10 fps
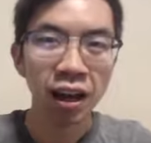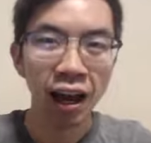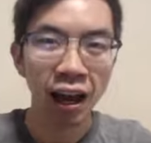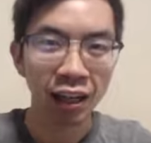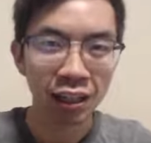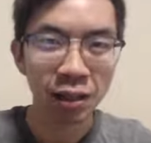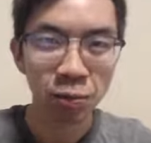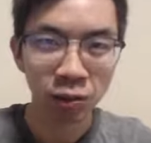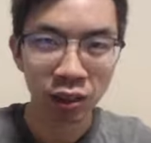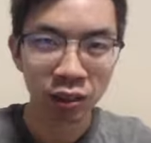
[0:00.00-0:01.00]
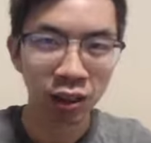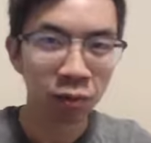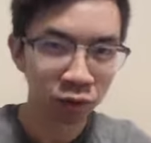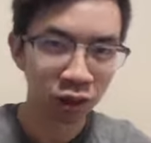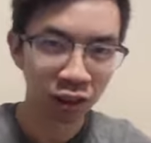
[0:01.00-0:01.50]
And it keeps this
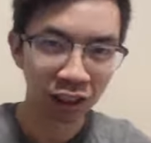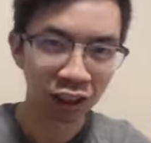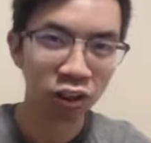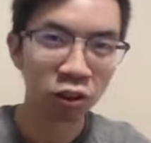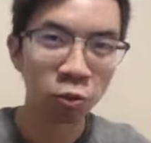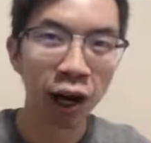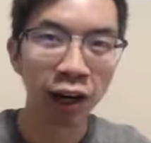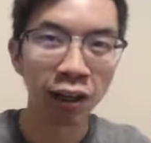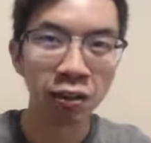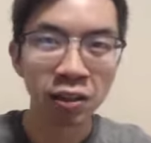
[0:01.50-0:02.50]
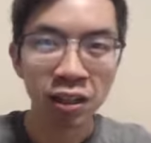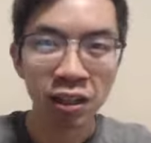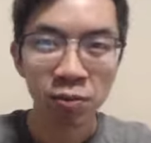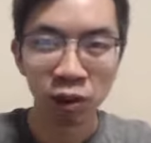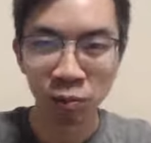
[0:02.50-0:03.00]
up for a good while,
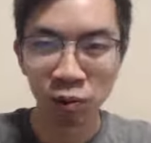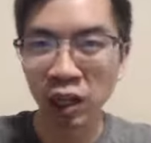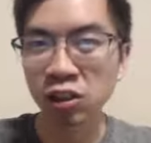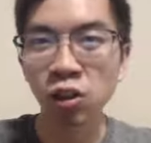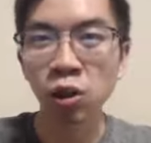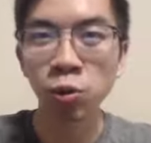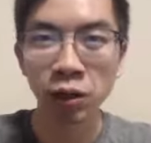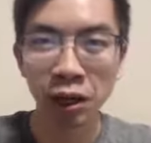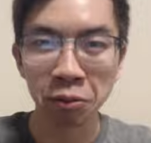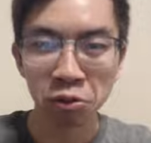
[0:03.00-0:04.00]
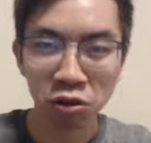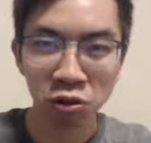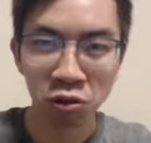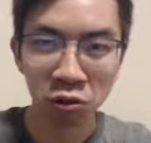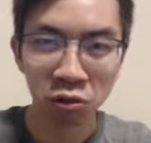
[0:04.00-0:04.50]
but not the whole way up
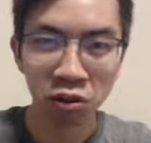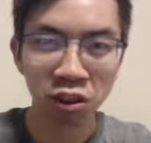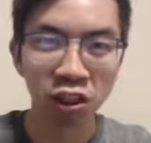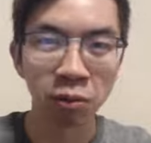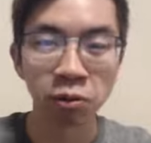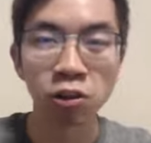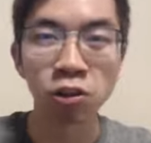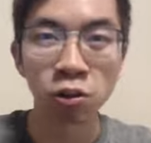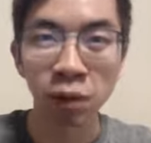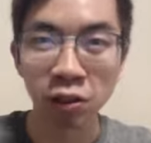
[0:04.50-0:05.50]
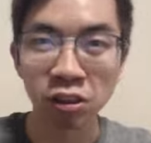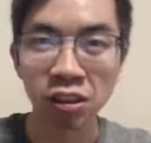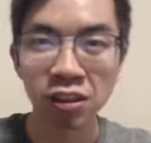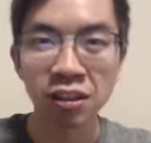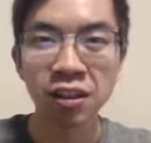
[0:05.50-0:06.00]
to the top of Cougar
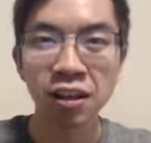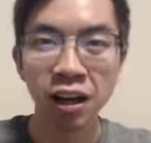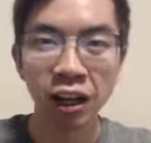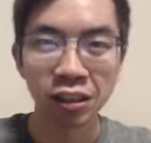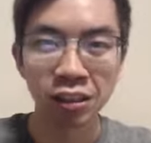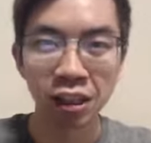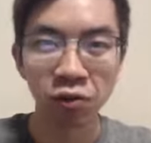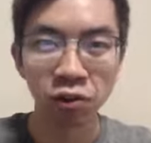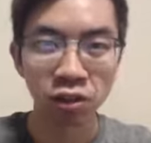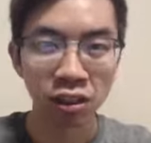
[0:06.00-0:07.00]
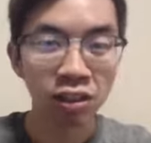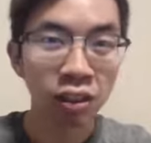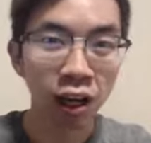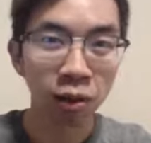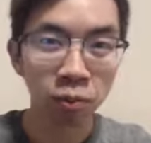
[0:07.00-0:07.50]
Mountain. I'd say for this
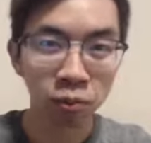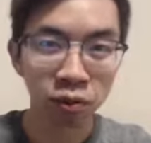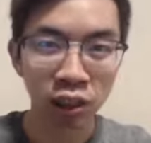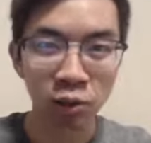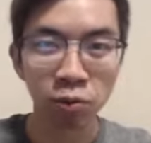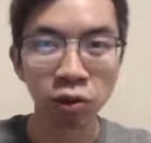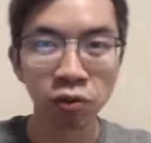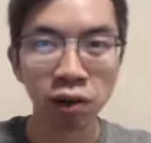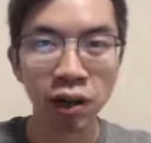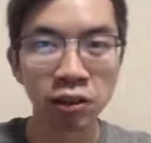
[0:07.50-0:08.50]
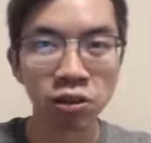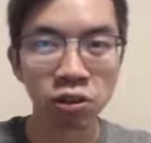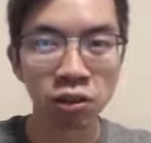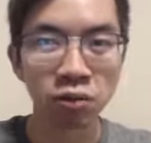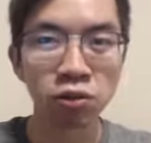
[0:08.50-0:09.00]
climb, this profile, there's
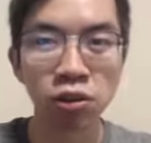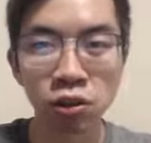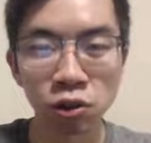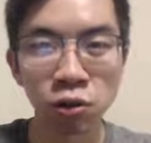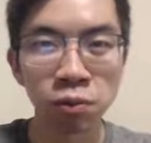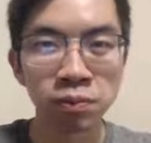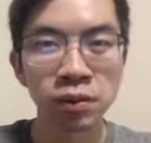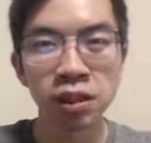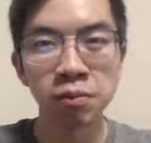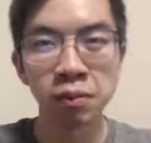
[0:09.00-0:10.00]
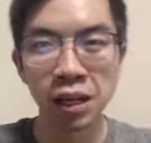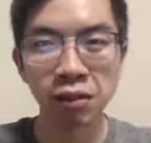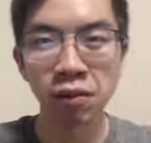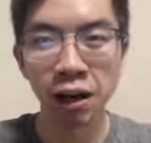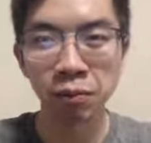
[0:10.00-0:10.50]
sort of two
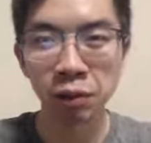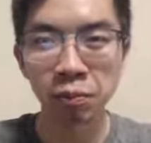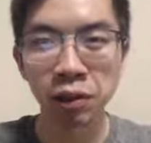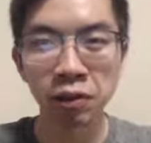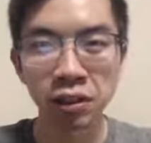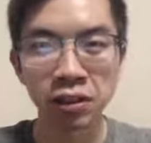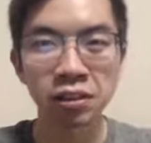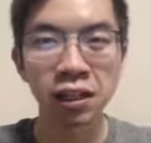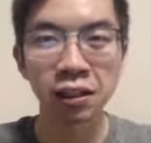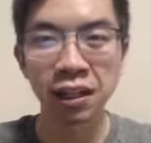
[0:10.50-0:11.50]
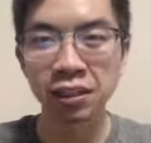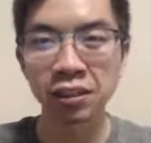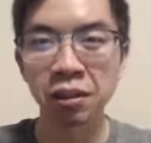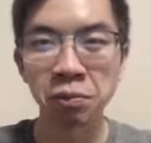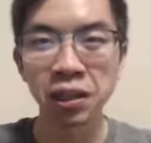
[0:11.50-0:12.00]
main ramp up periods, and that's
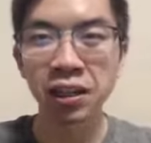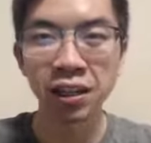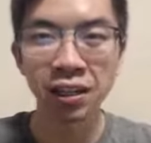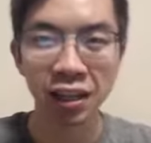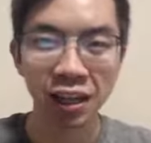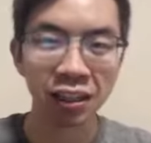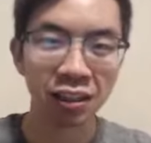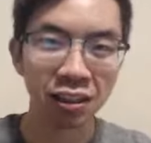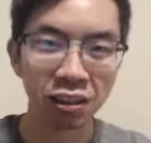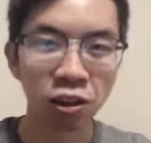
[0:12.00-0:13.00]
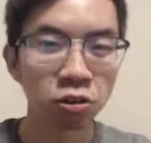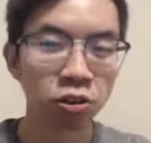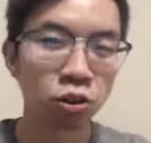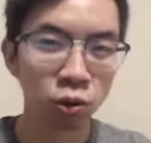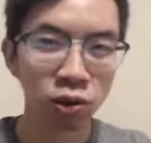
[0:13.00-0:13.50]
in the beginning and
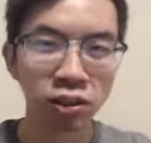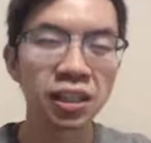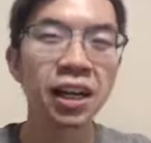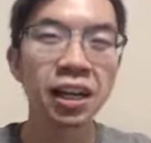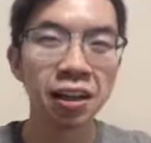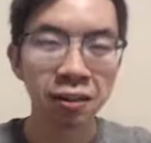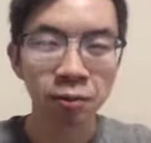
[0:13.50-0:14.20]
closer towards the end.